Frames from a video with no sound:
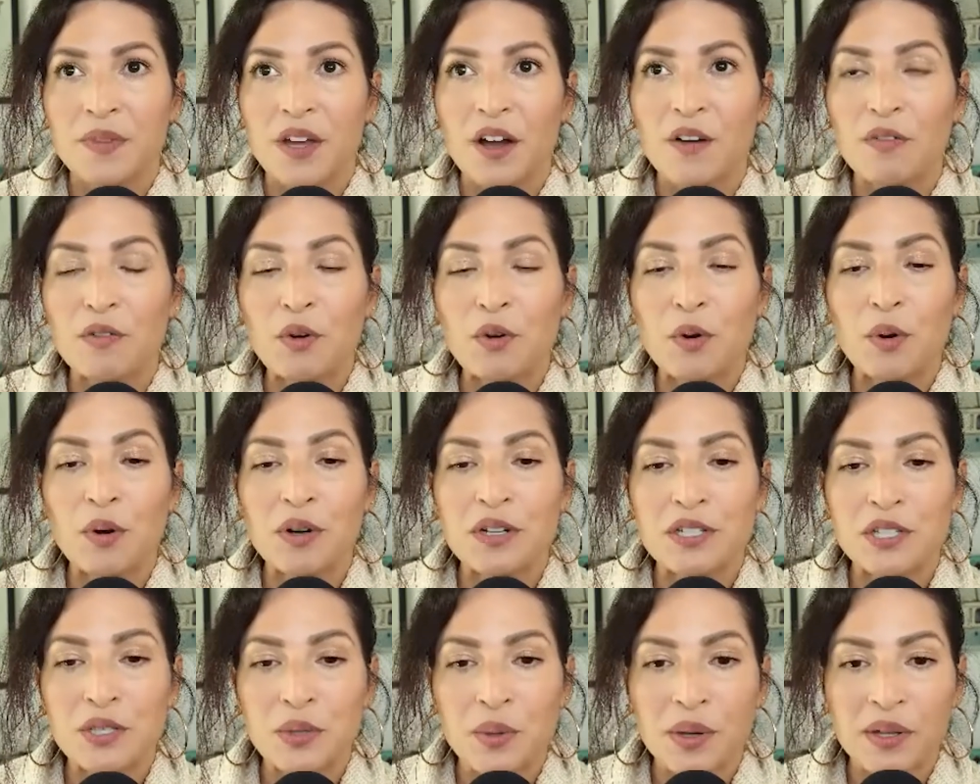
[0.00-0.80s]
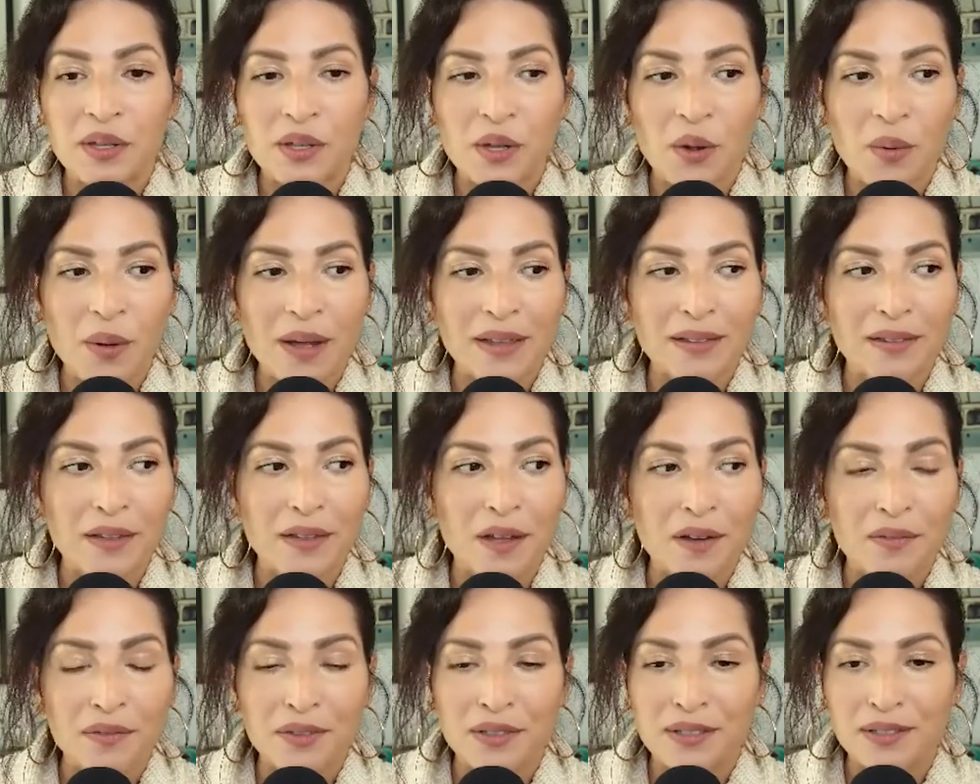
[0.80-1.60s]
of course you all know i
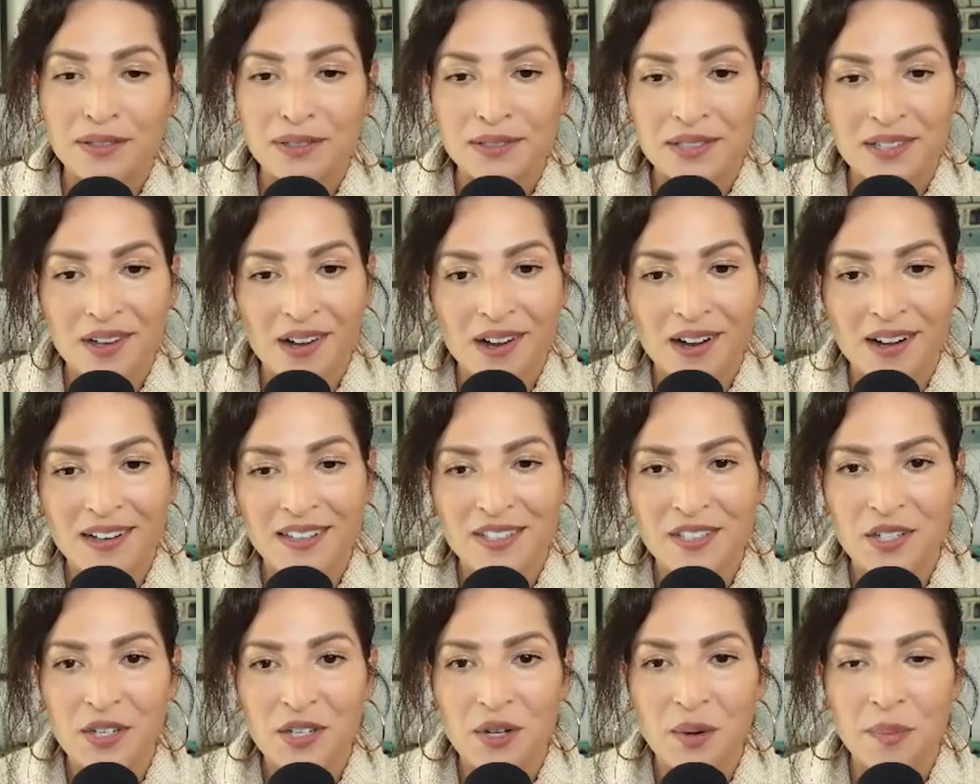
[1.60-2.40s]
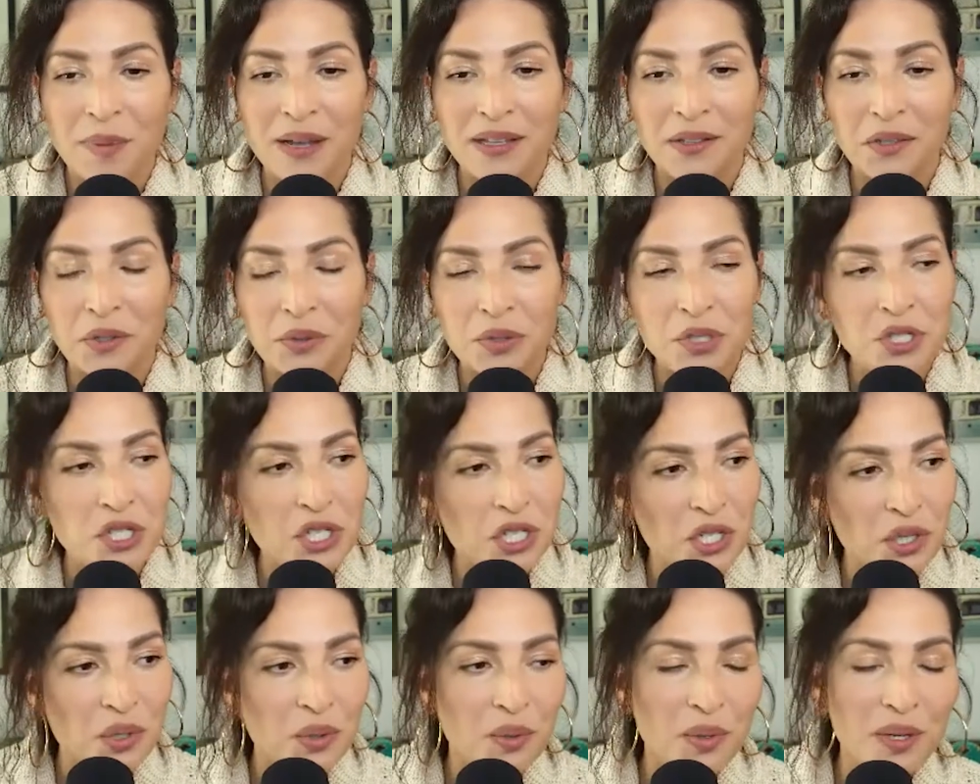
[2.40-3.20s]
love little dogs you know my little
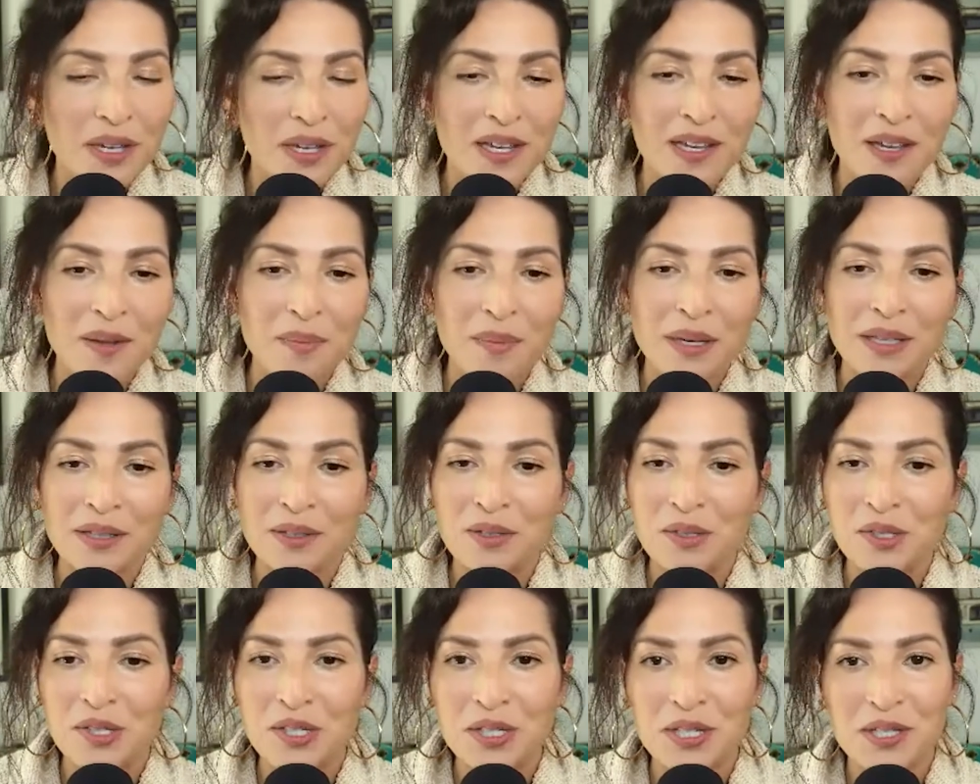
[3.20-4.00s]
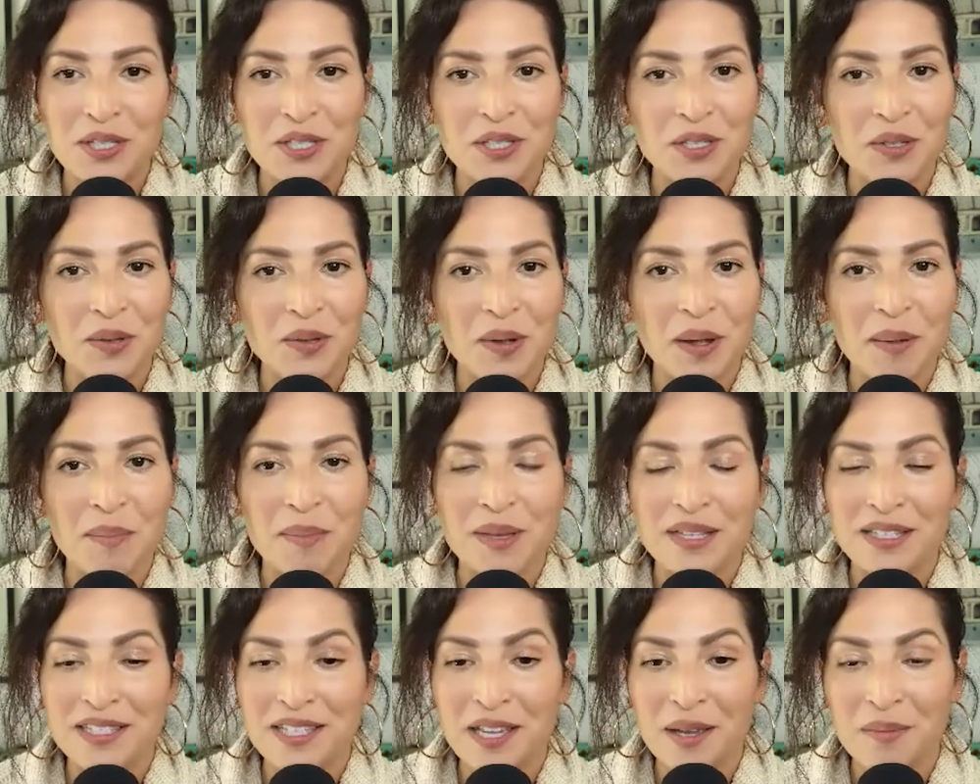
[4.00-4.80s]
chewy my little shih tzu i
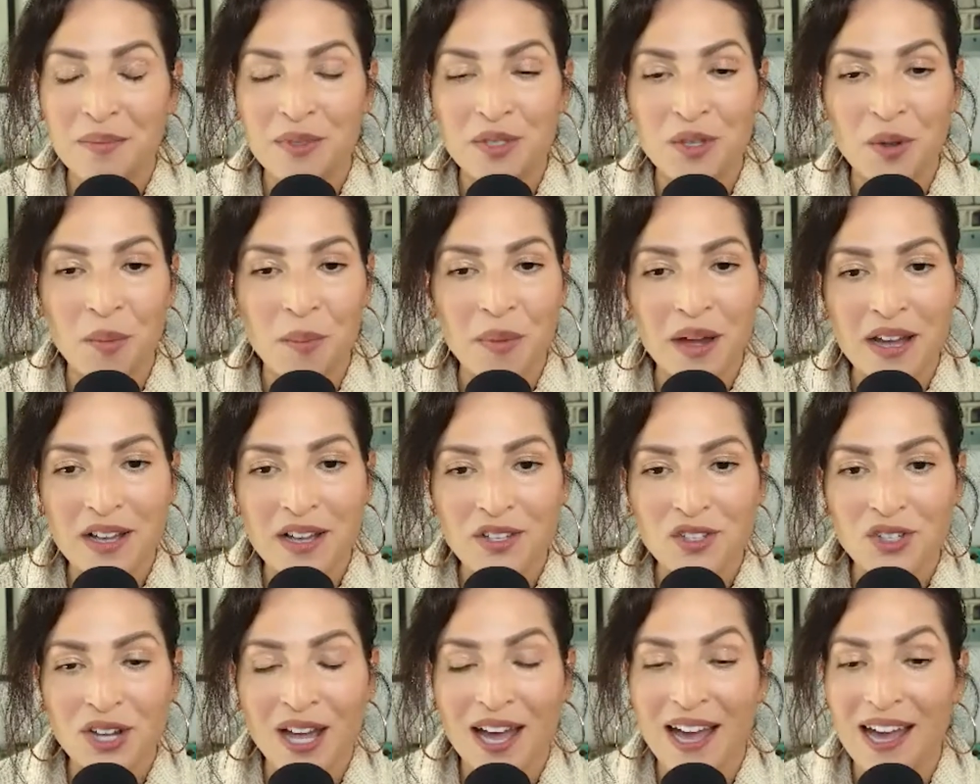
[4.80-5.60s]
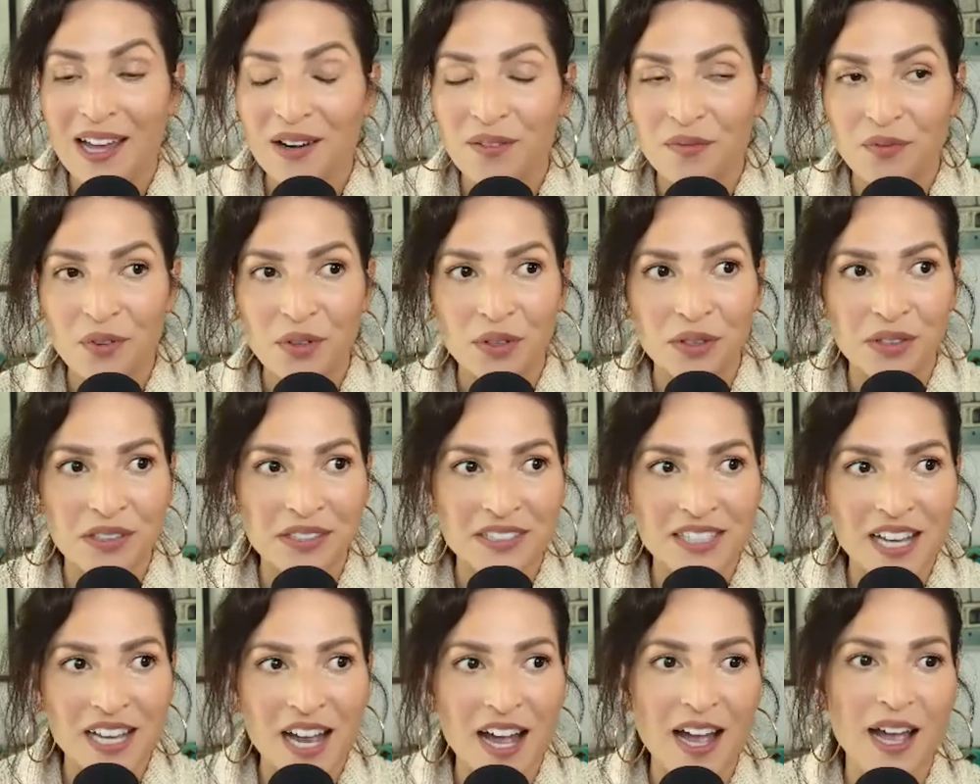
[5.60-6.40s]
miss him so much i had him for a
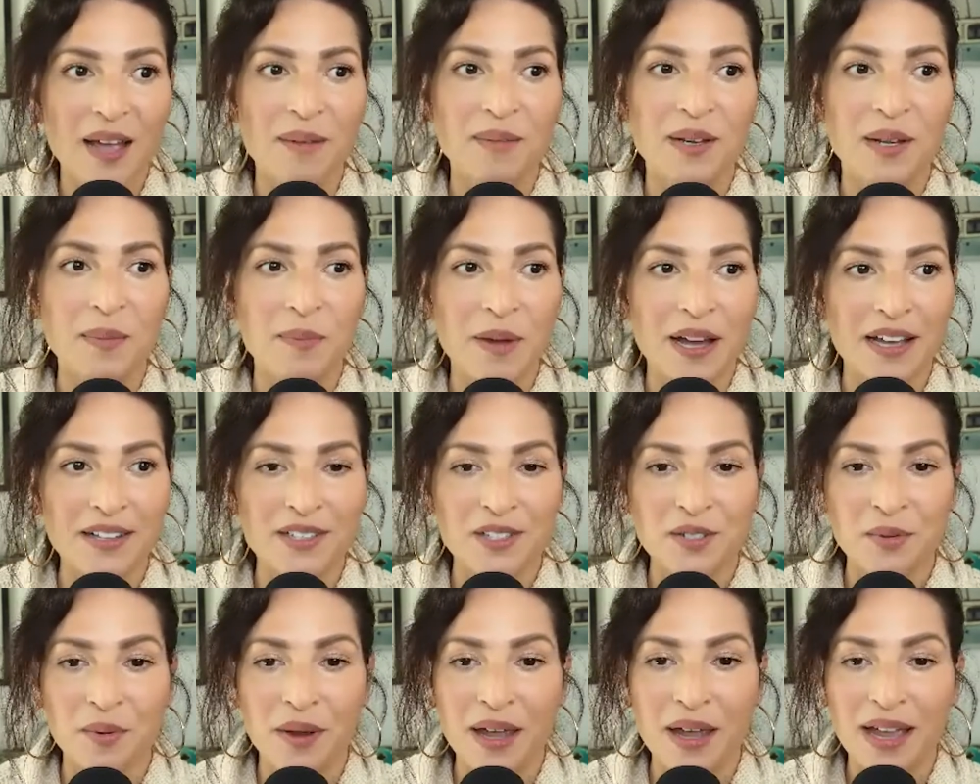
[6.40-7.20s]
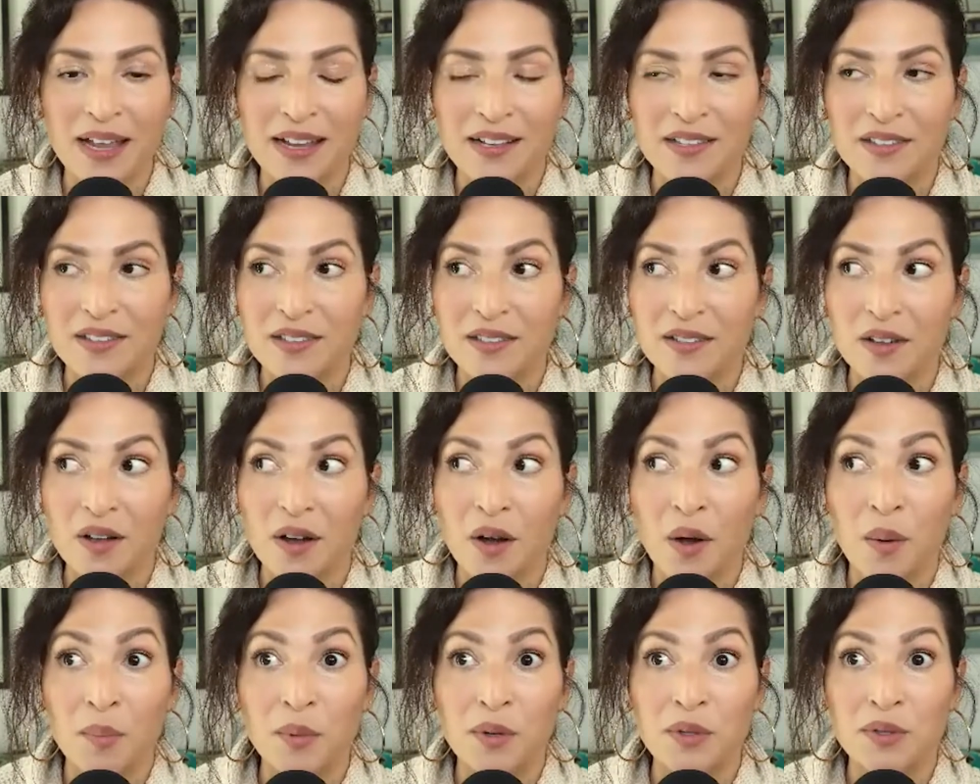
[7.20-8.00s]
long time and he passed away
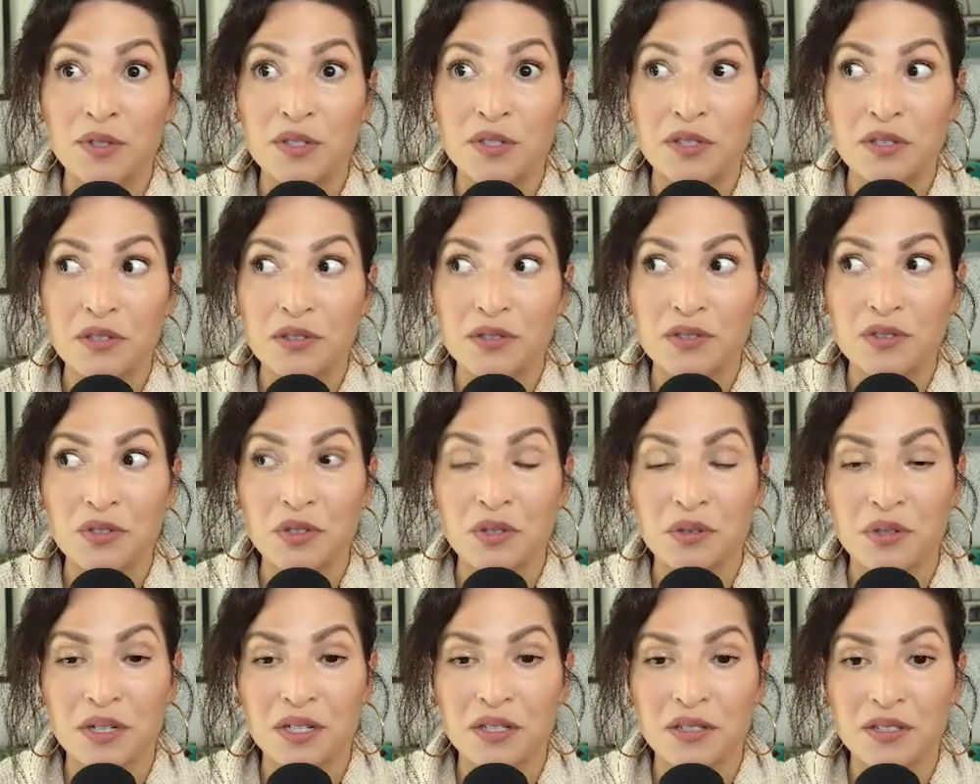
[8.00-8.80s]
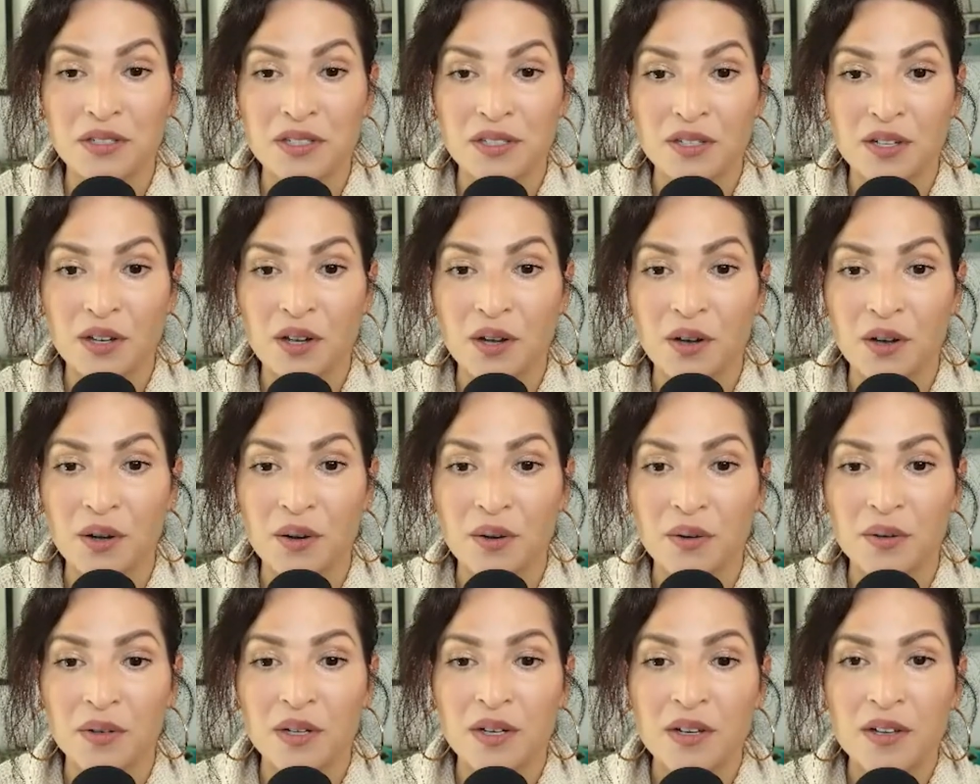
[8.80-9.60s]
almost two years
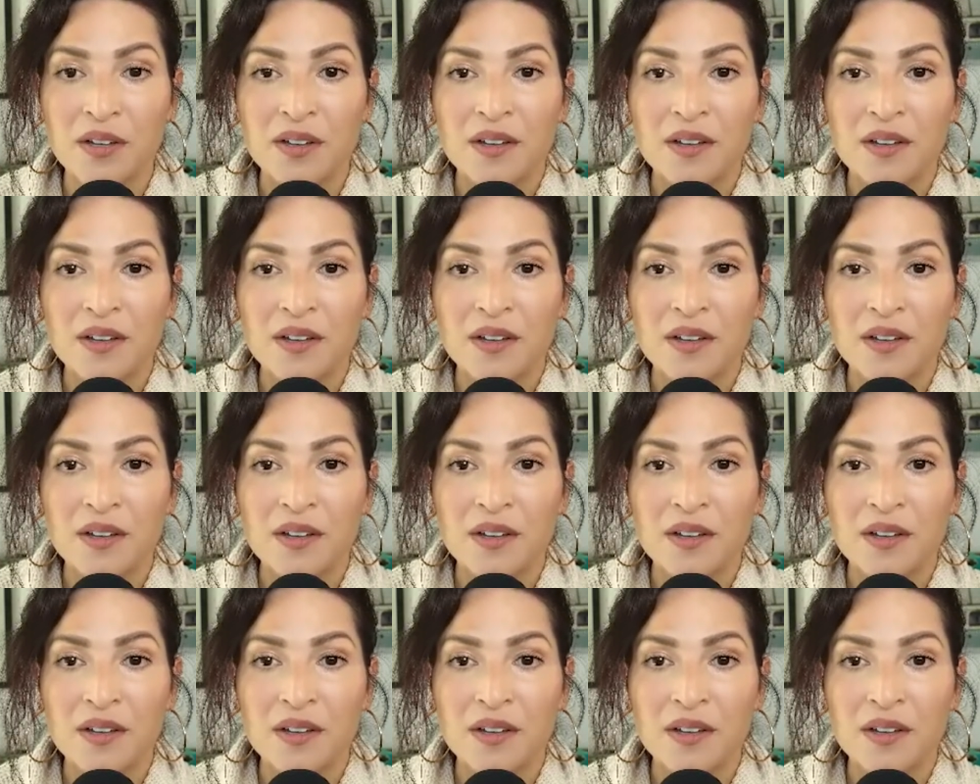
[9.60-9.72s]
ago